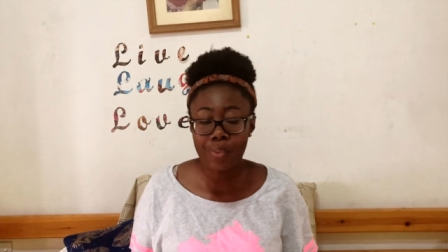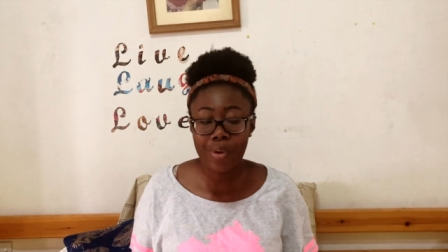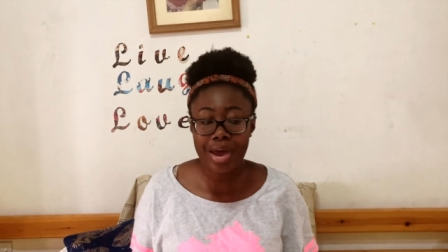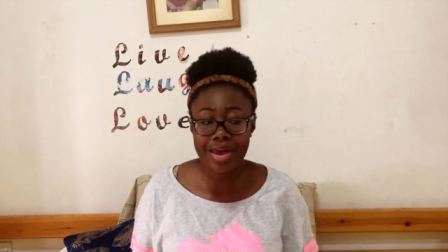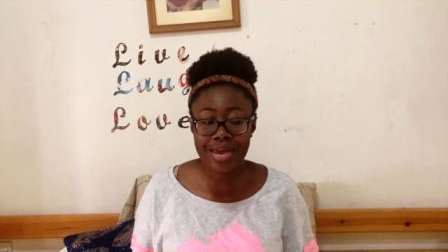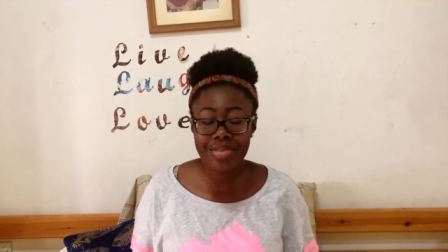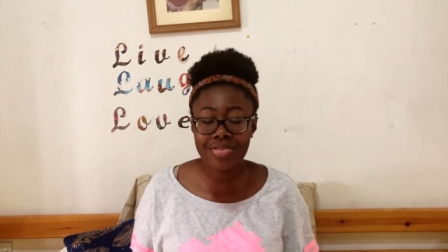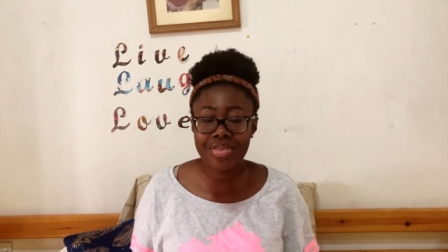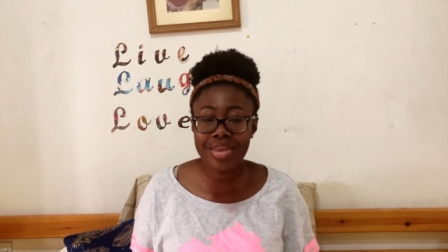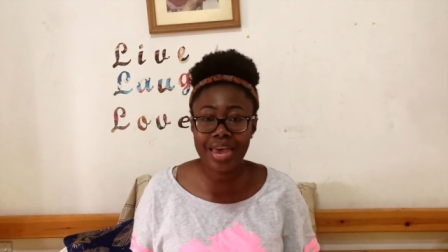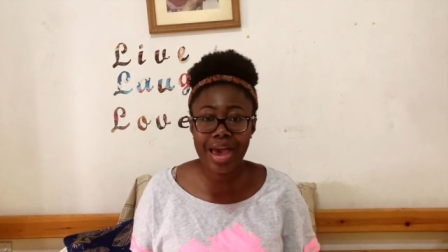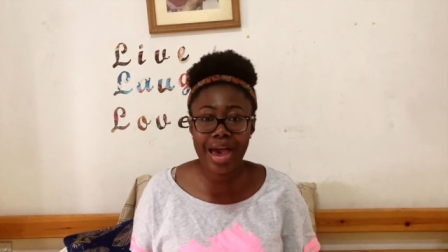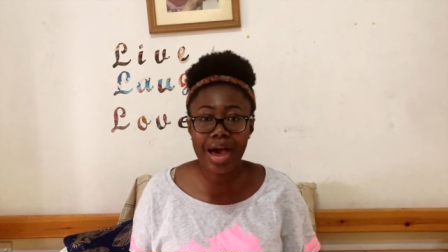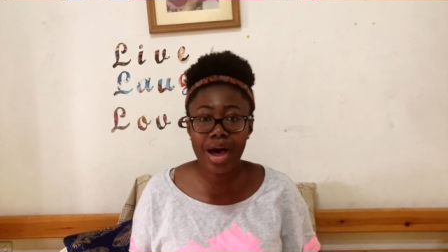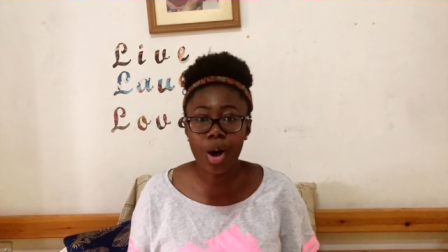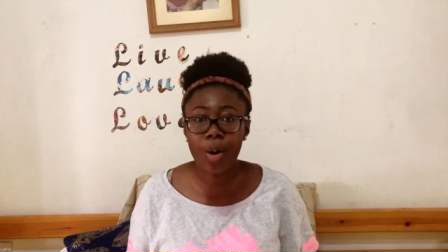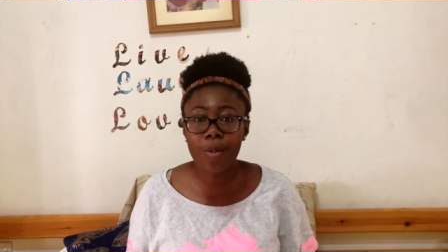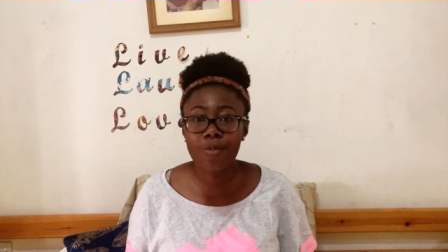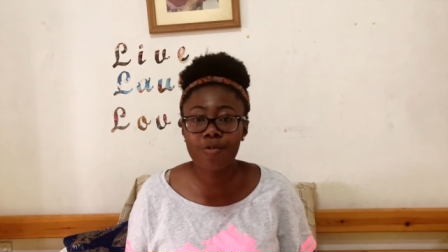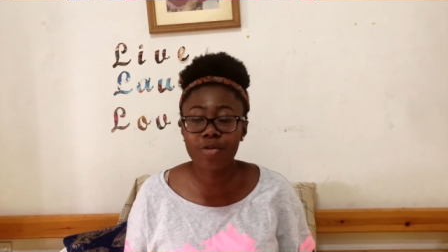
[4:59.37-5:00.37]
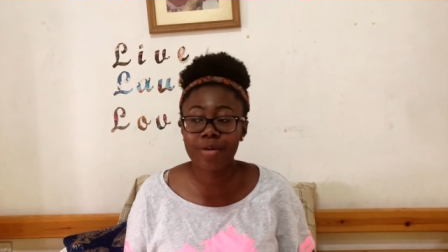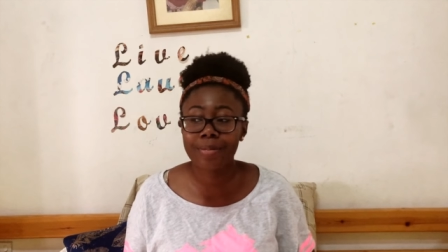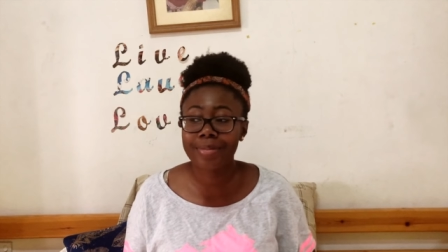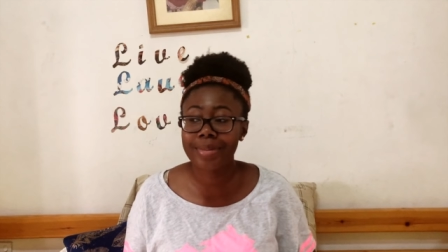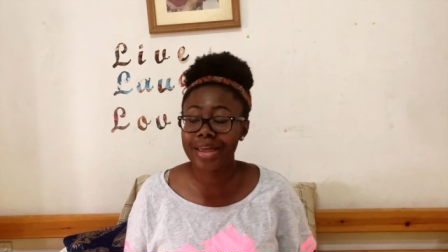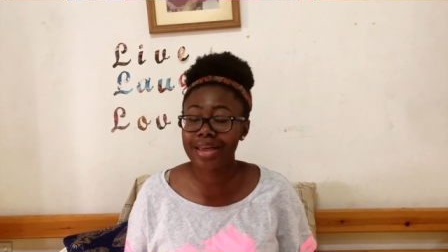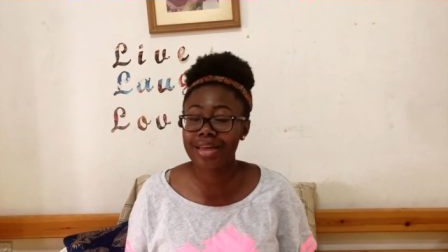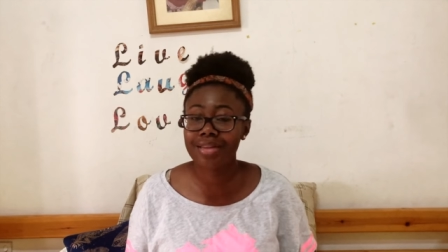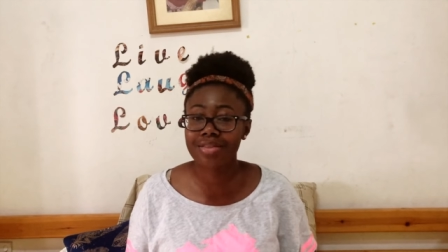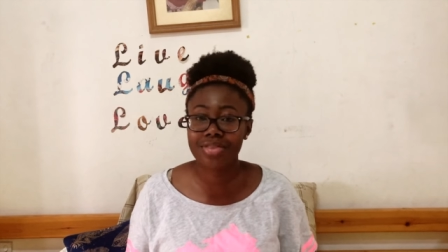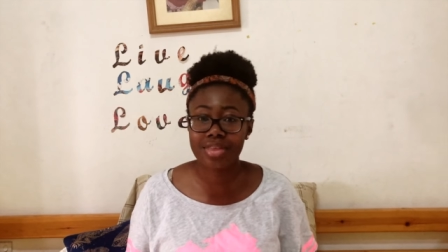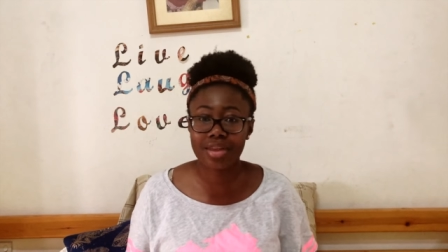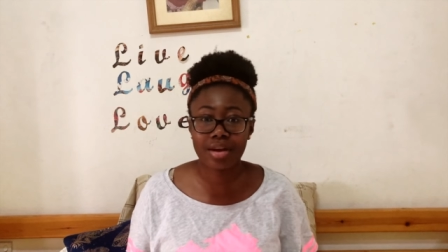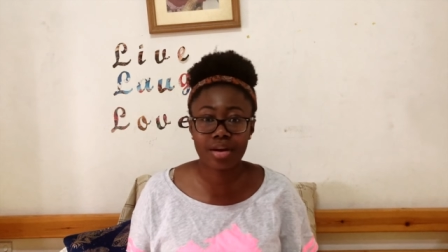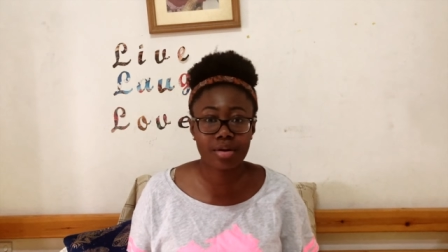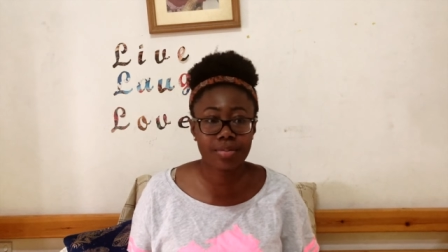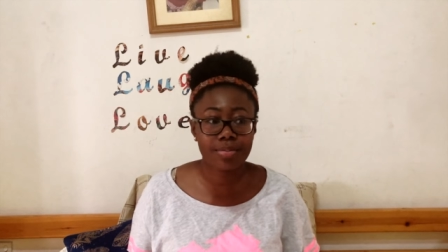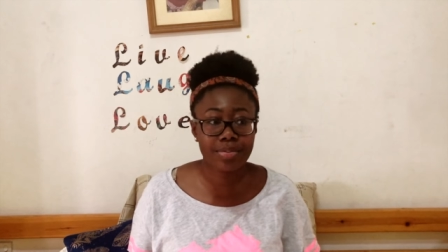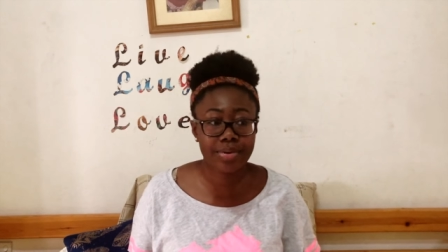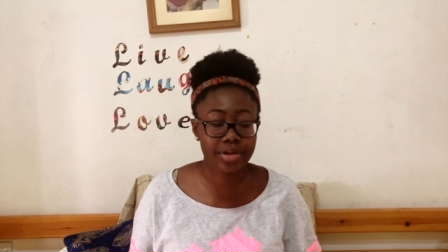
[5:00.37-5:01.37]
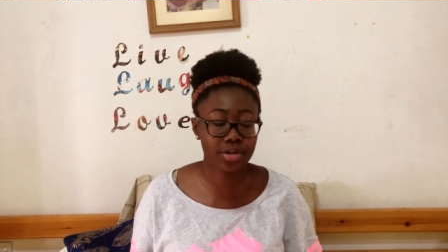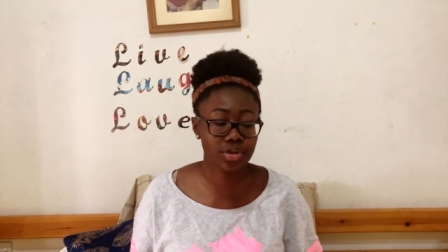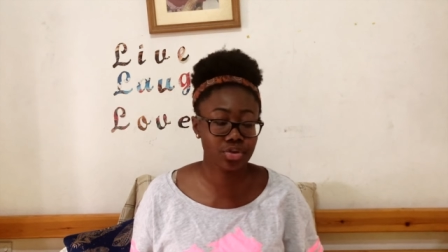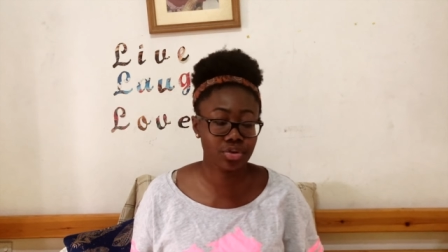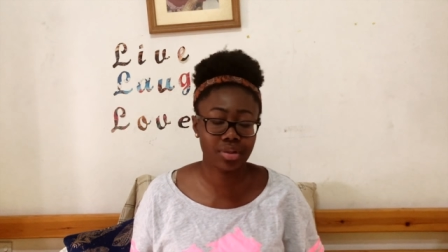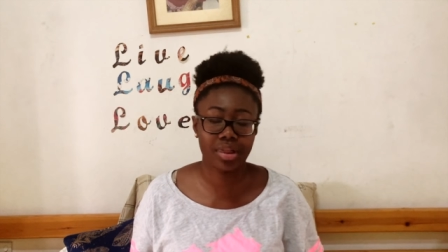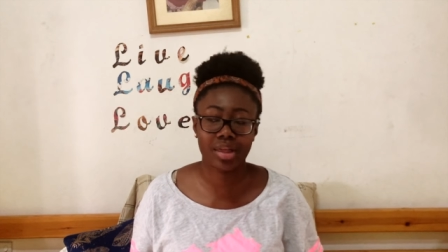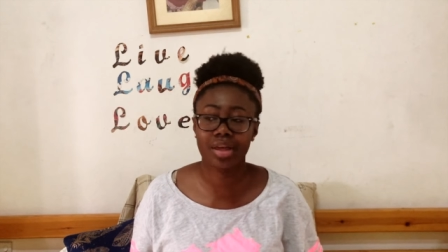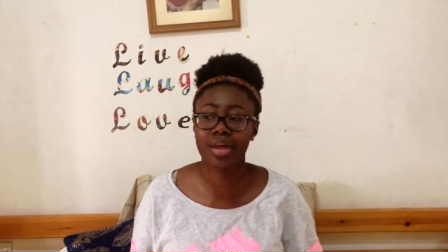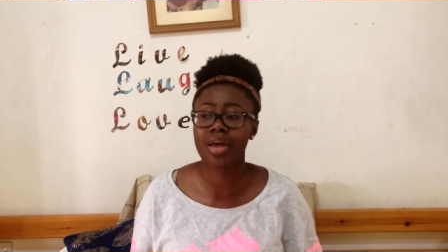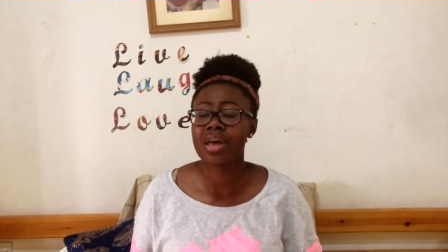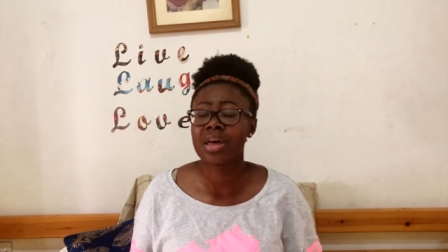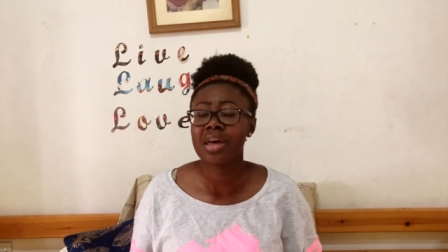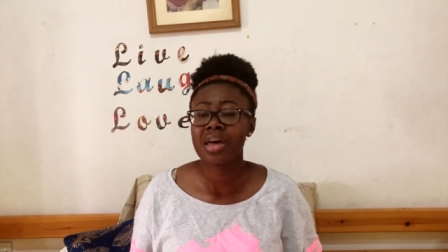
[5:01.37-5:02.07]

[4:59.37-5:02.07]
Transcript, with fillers: Why can't they get help from like a therapist or like